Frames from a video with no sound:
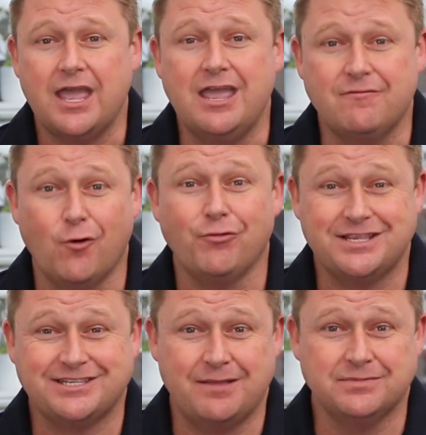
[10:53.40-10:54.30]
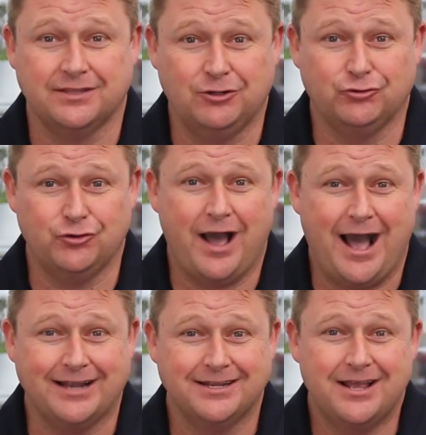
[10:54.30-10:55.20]
If all this seems a little too
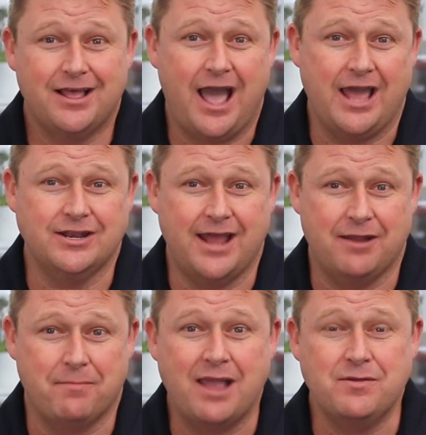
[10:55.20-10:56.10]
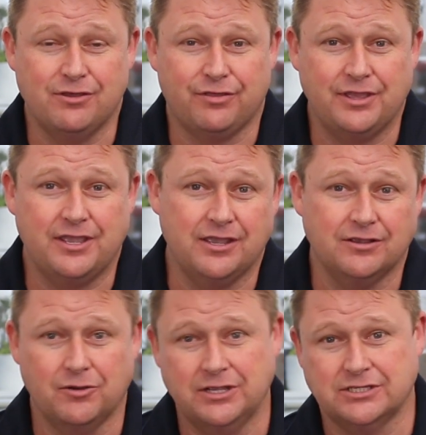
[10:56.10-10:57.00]
hard and maybe you're
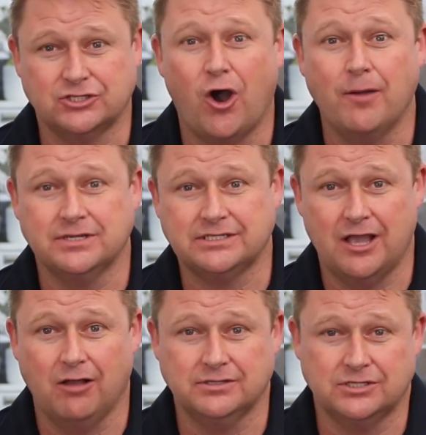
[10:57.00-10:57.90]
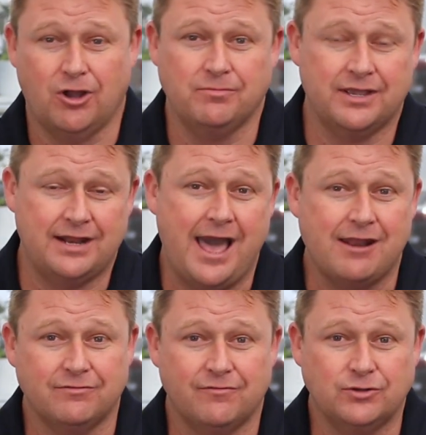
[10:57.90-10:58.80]
thinking, is it time to sell? Is it time to get out
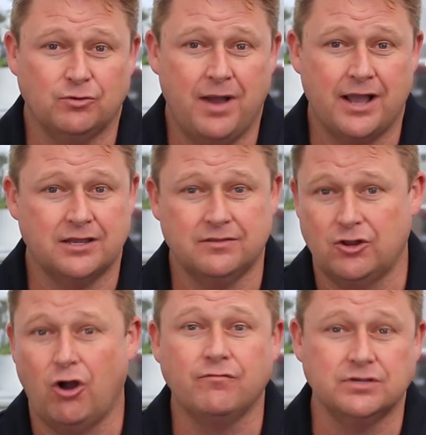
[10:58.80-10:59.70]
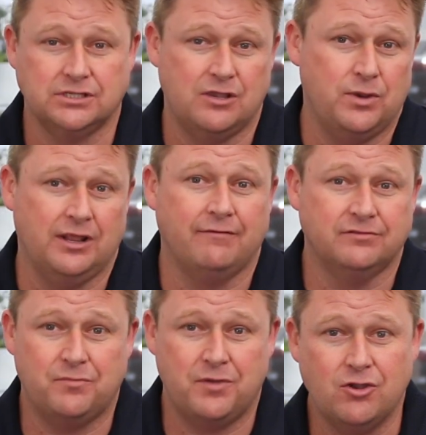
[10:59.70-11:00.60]
of the rental market? Then obviously we'd love
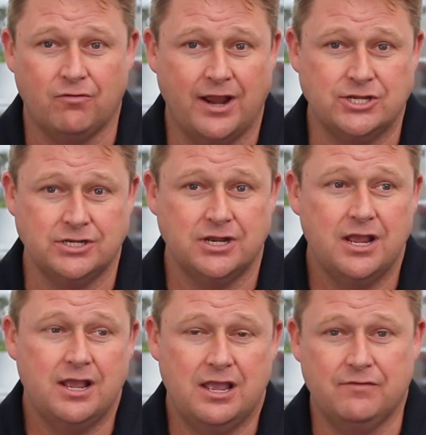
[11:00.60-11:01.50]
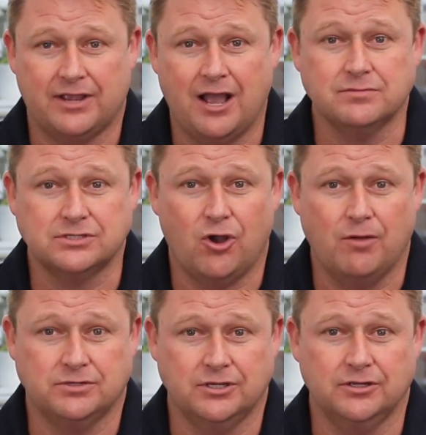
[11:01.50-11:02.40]
to your agent. If it comes
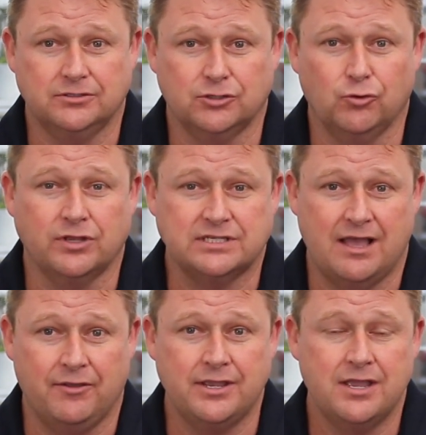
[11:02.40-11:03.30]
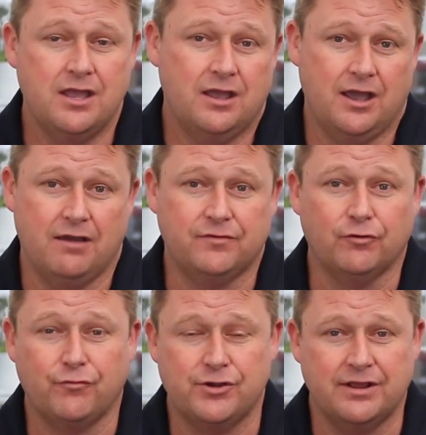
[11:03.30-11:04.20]
time to look at selling,
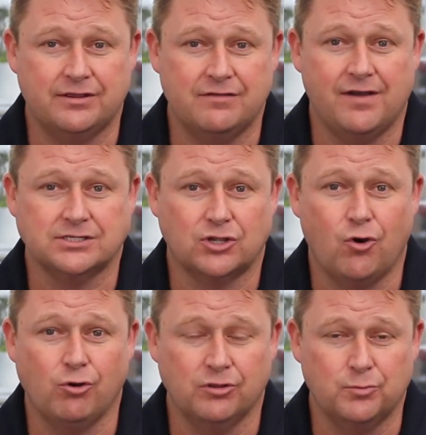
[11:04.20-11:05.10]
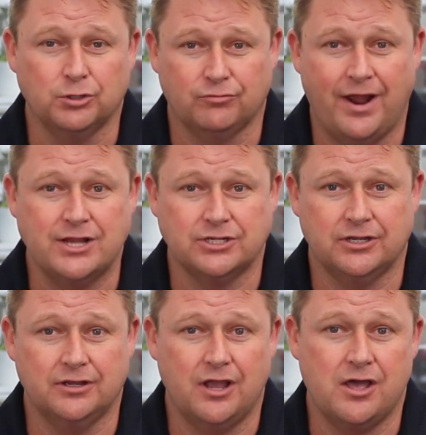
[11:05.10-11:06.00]
feel free to give us a call and we'll arrange
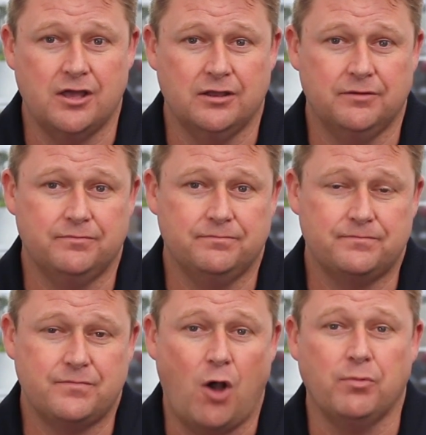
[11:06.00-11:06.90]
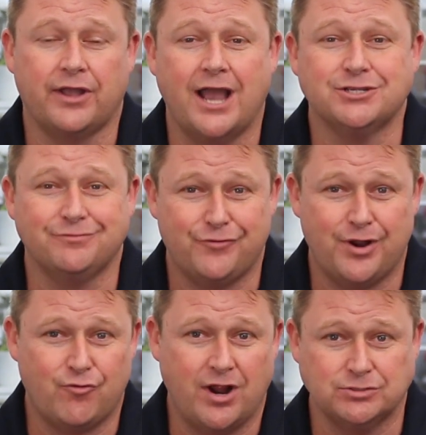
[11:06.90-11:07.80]
a
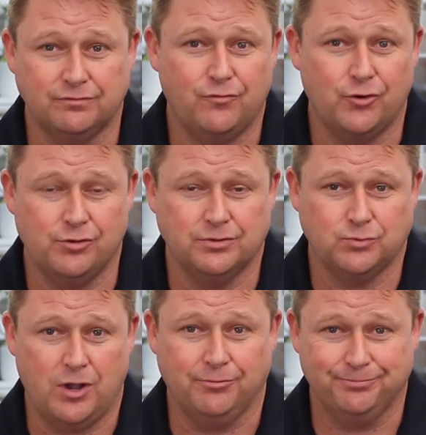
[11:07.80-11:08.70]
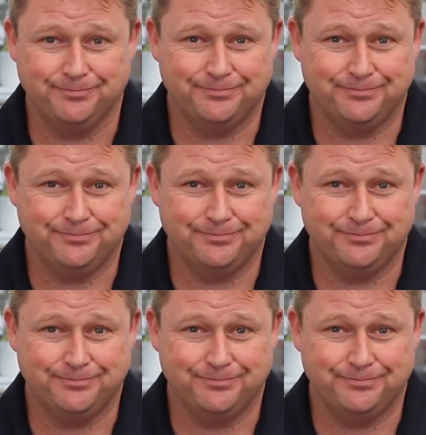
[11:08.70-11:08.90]
obligation-free appraisal for you as well.